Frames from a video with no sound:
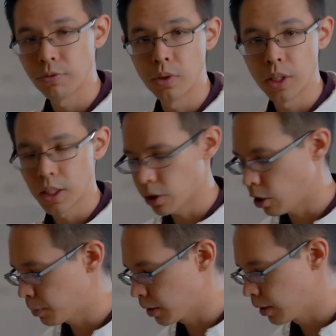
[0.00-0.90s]
for the
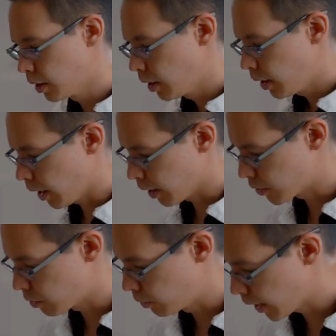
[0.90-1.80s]
copper
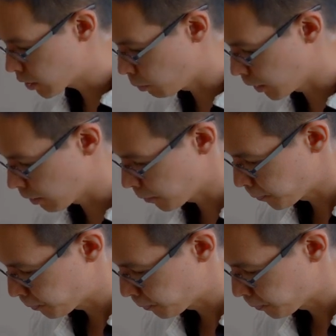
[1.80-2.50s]
to react with.